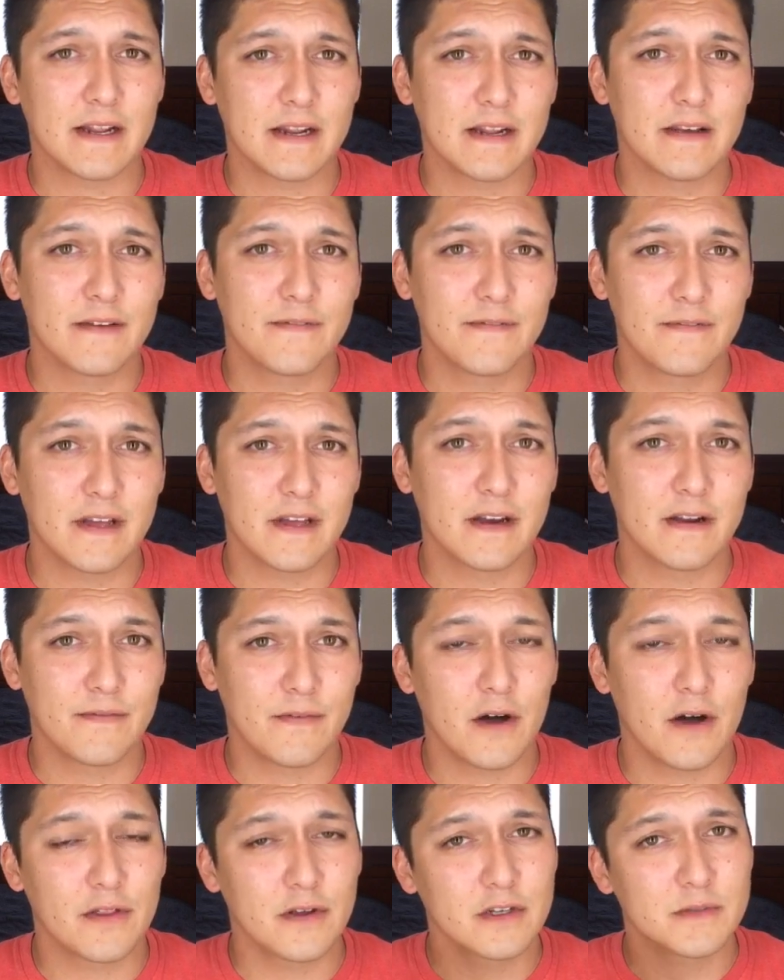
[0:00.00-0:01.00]
And if
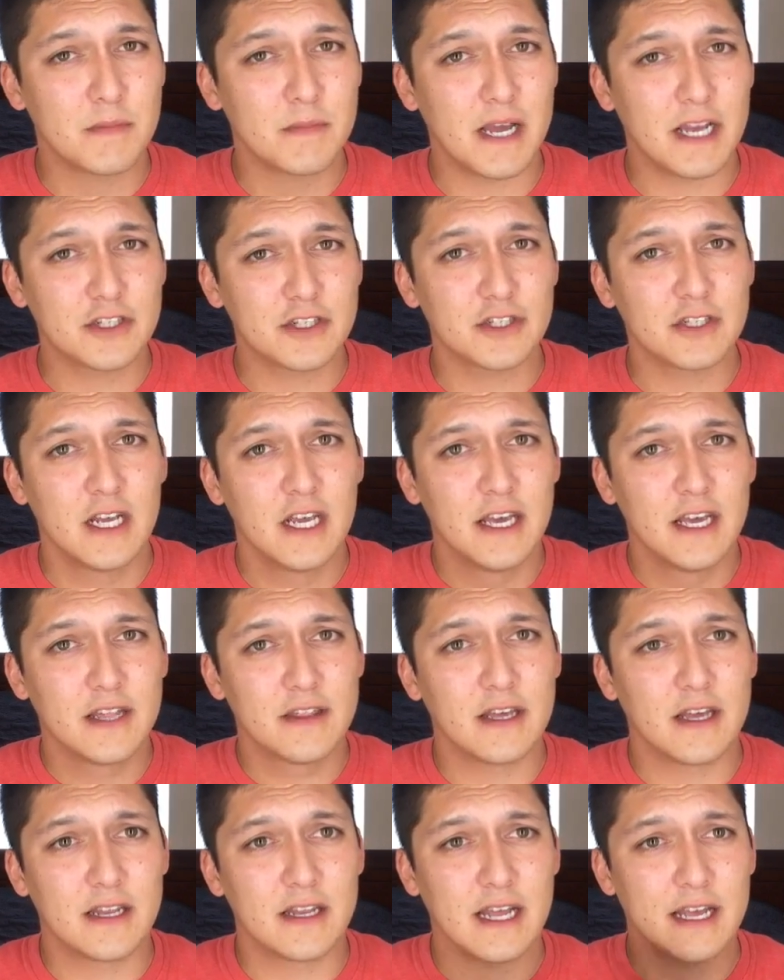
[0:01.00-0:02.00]
all those mesh,
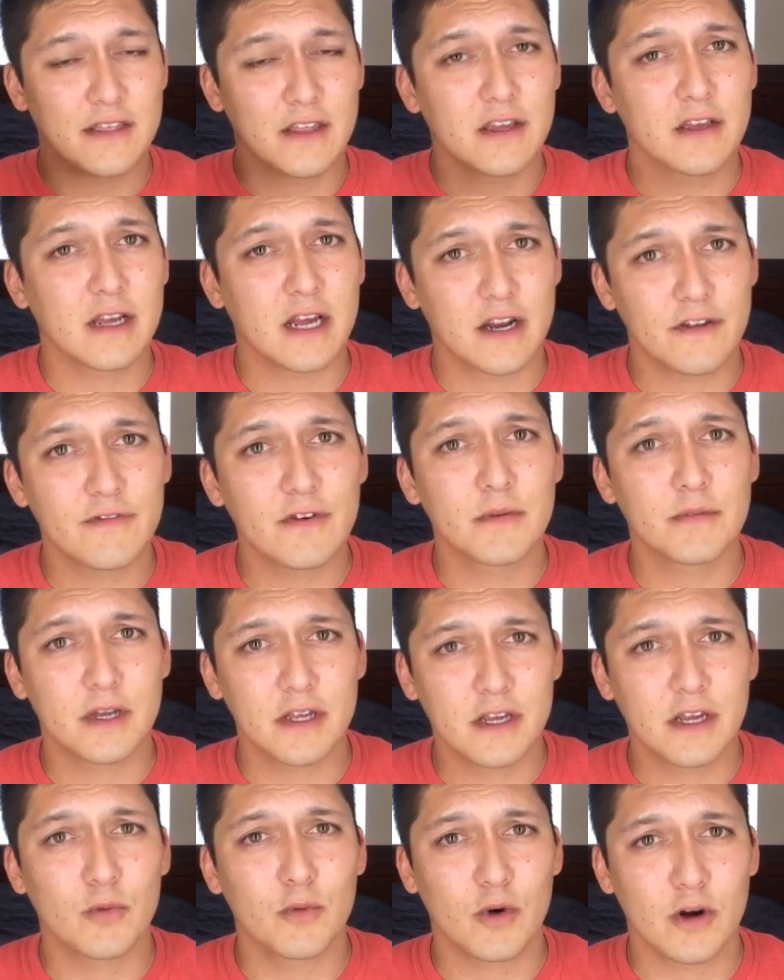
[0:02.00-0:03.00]
then I think you got a film that you
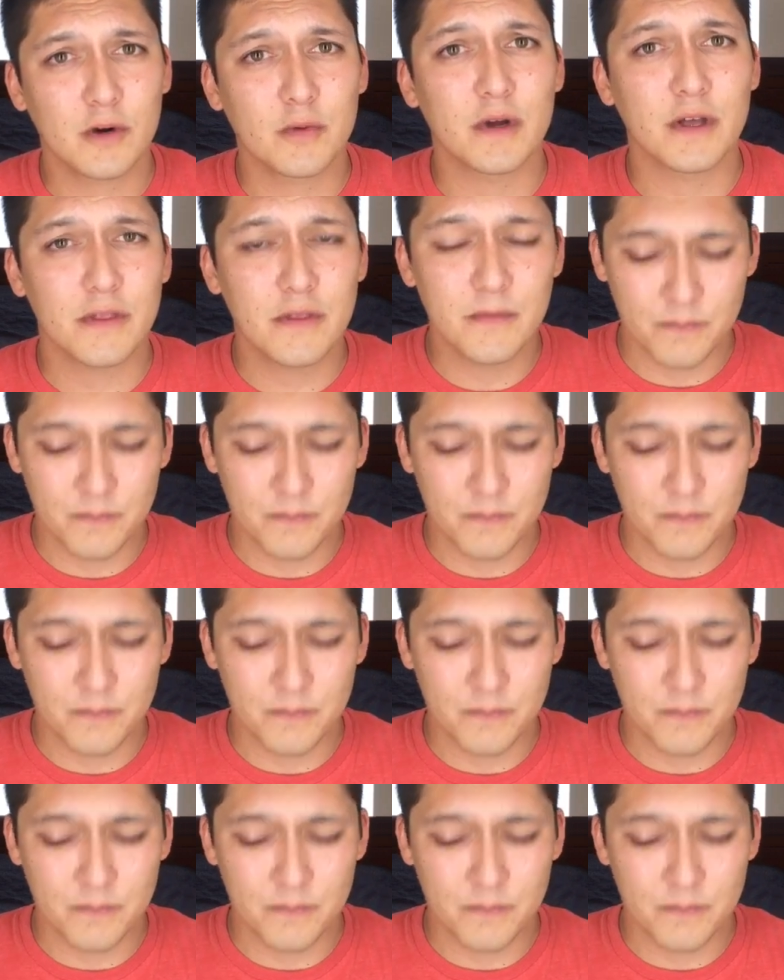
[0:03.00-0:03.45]
can work with.